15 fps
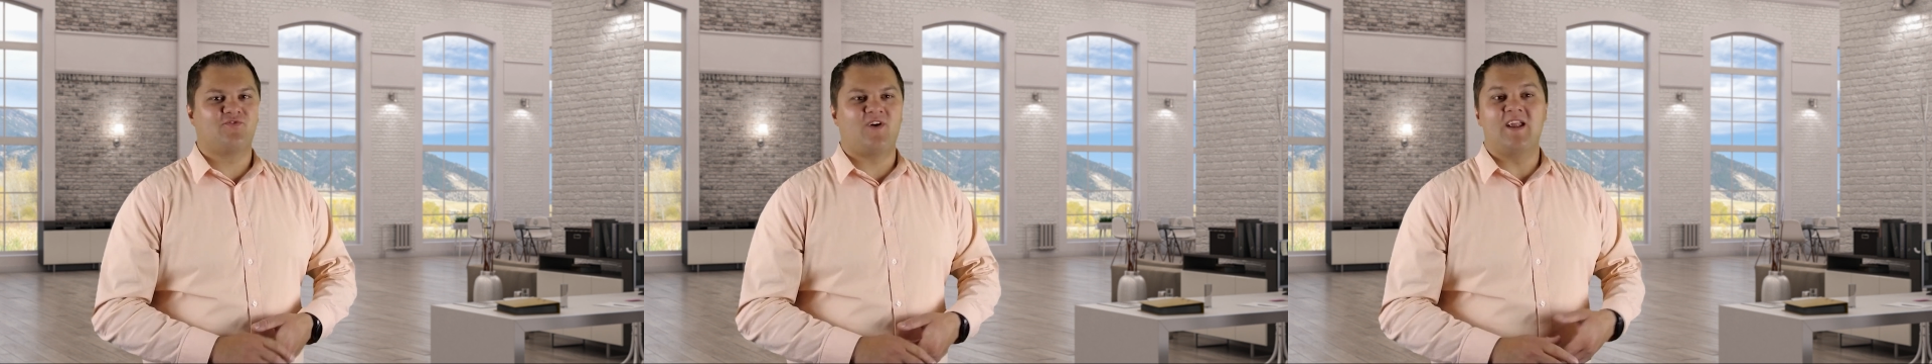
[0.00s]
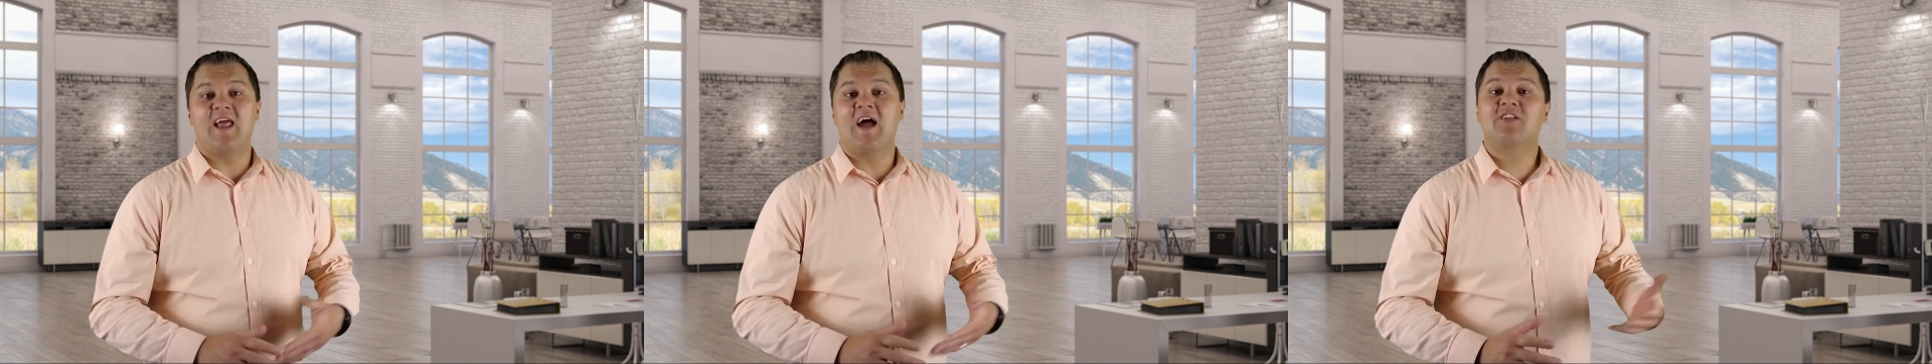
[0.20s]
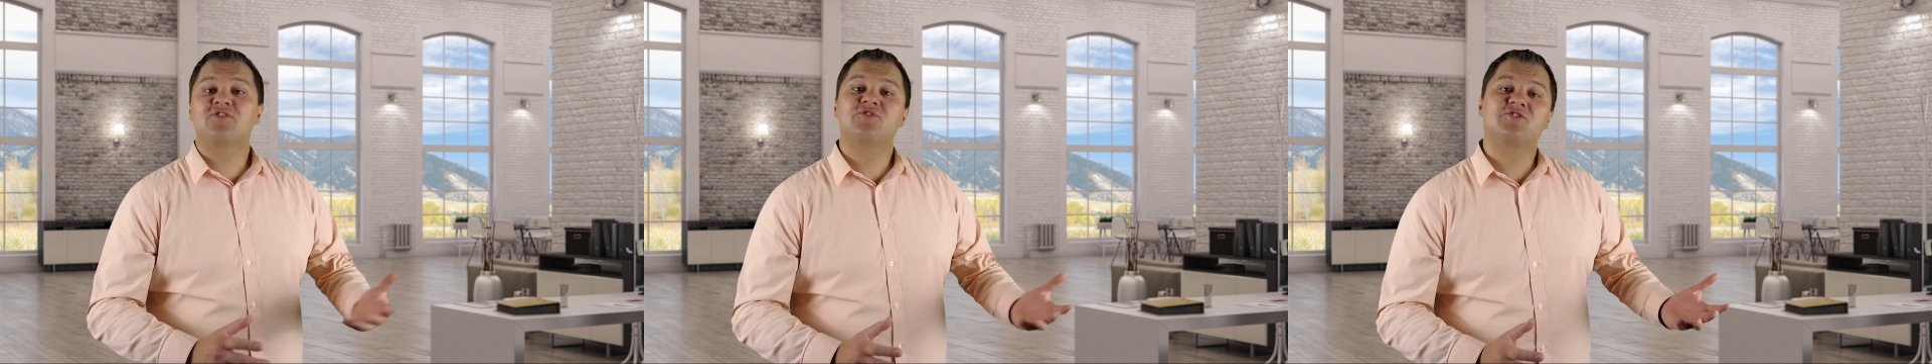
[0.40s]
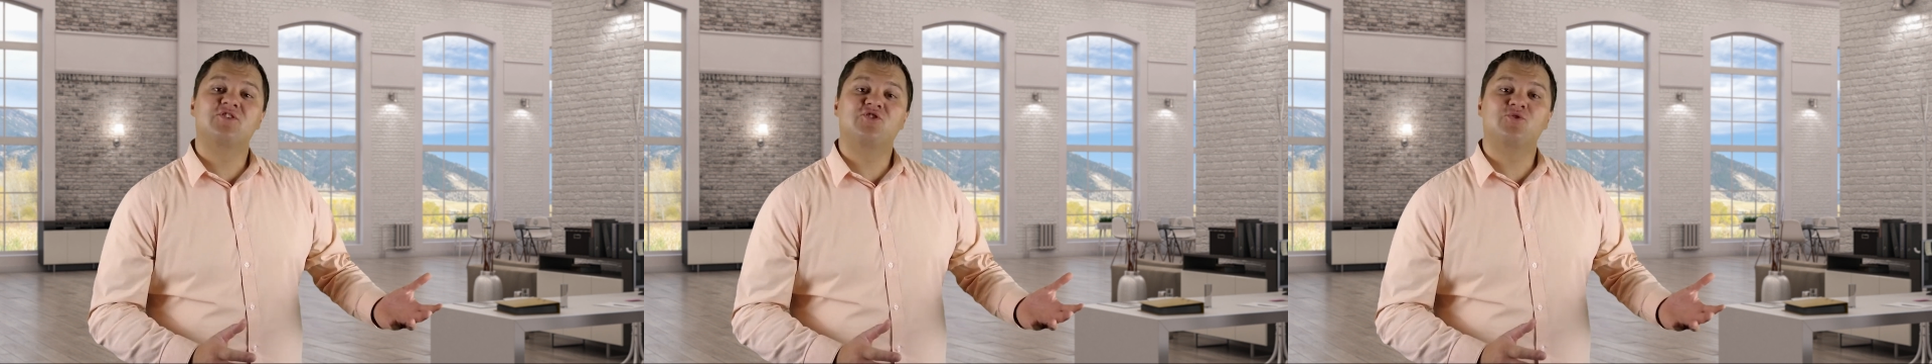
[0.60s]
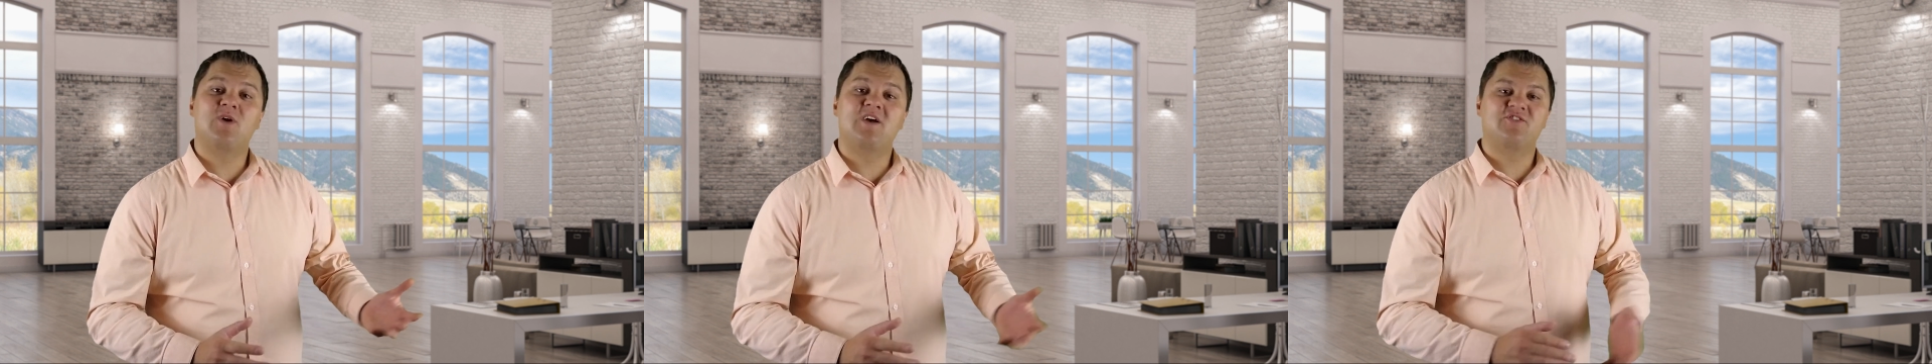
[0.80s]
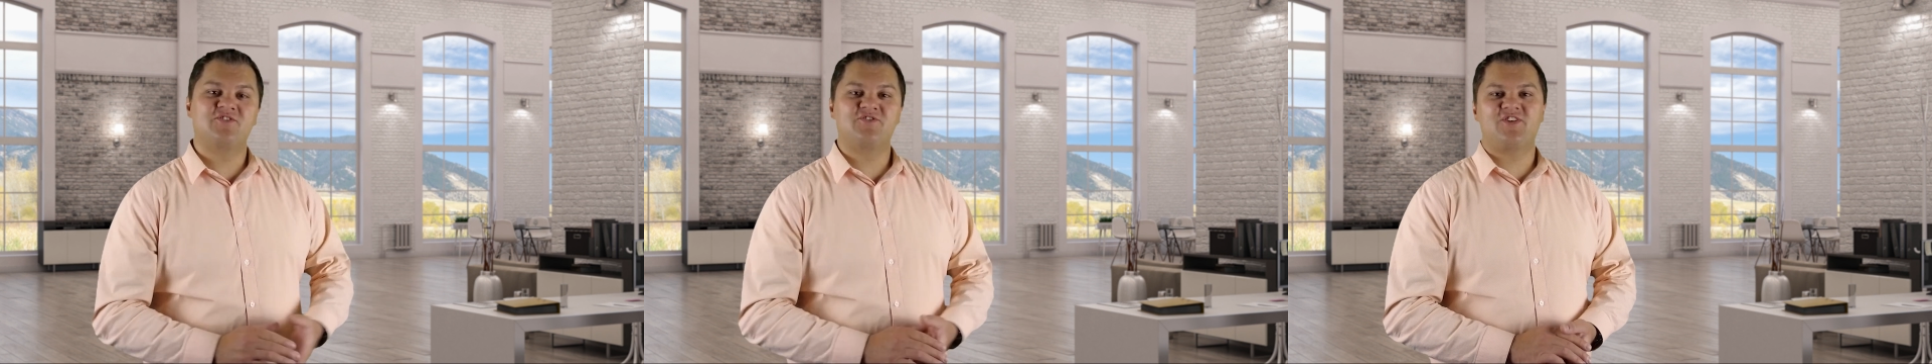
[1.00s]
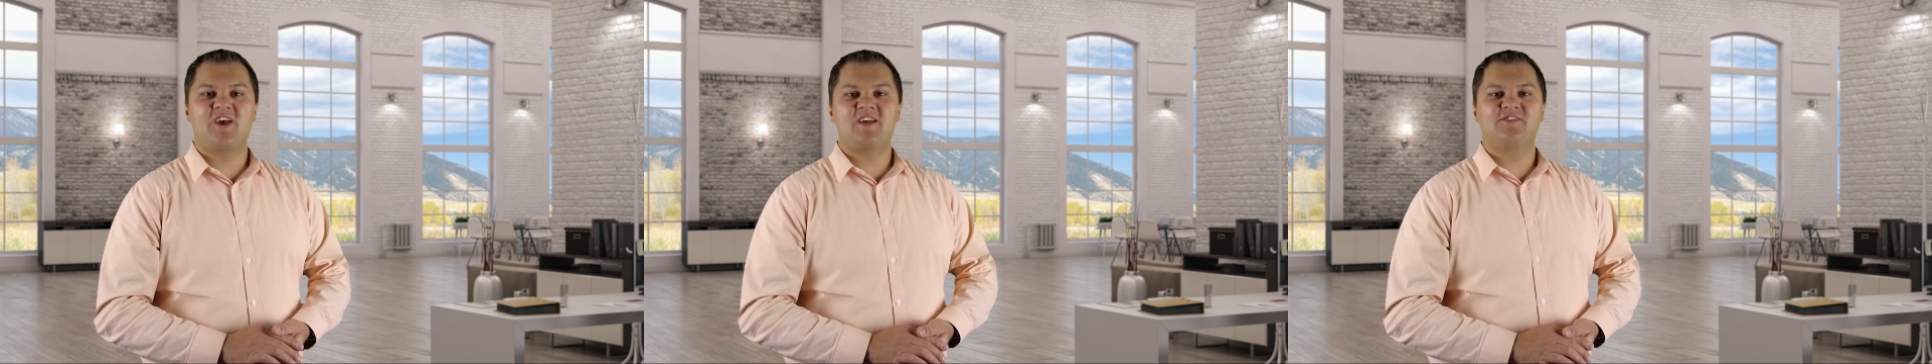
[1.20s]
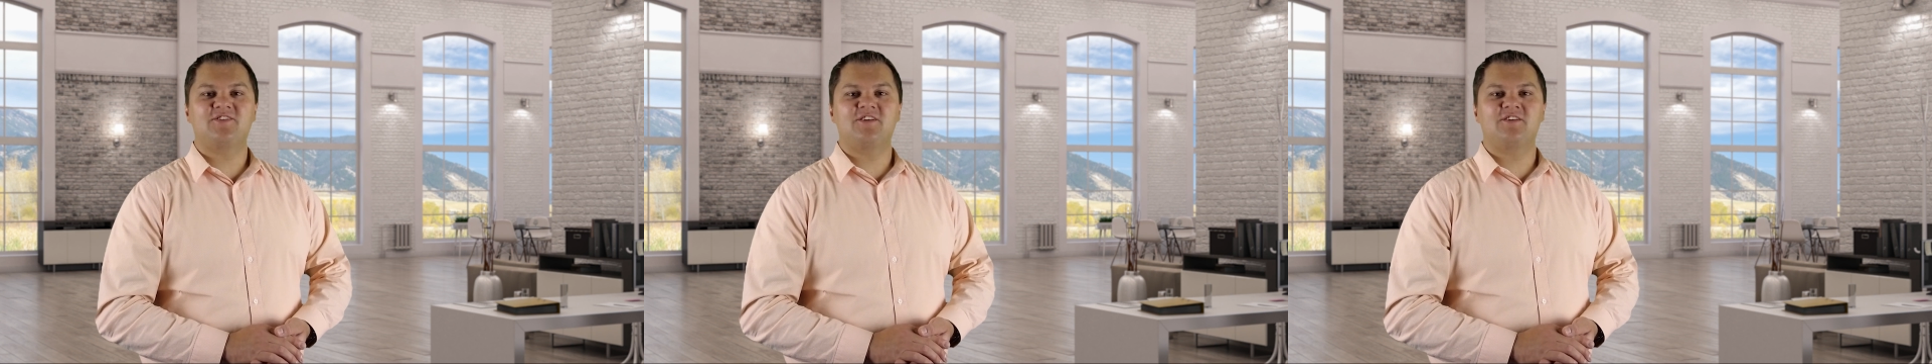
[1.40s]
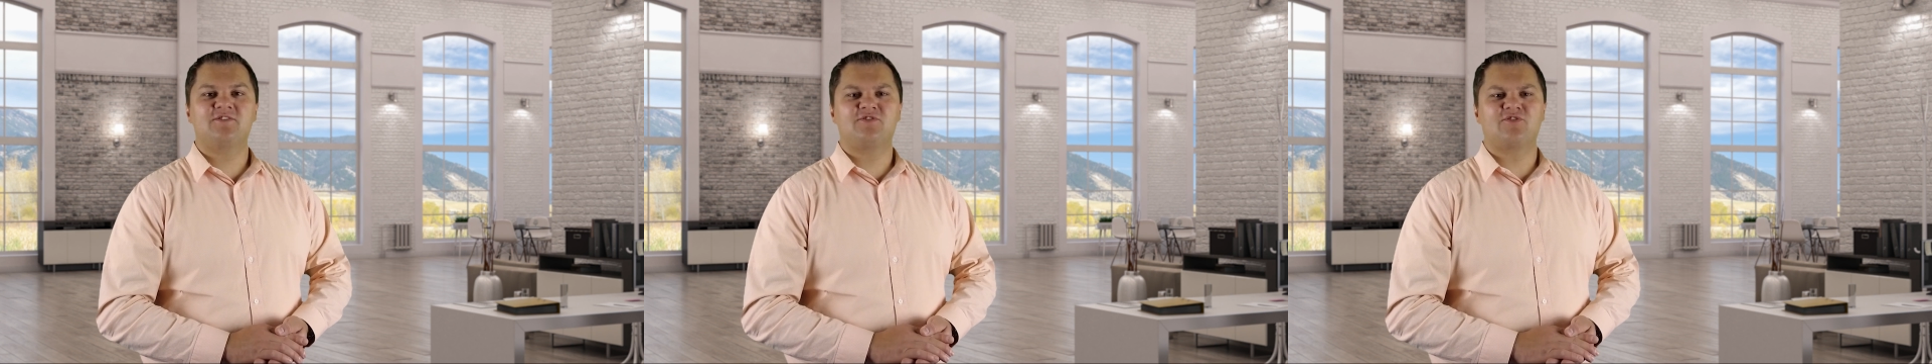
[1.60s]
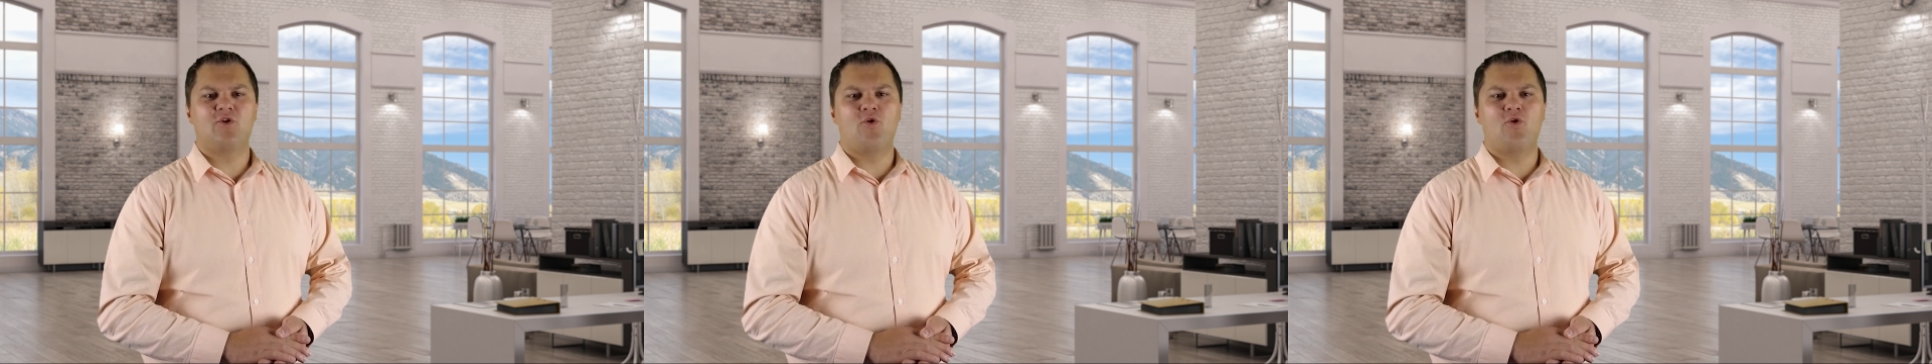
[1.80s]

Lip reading: financial situation changes,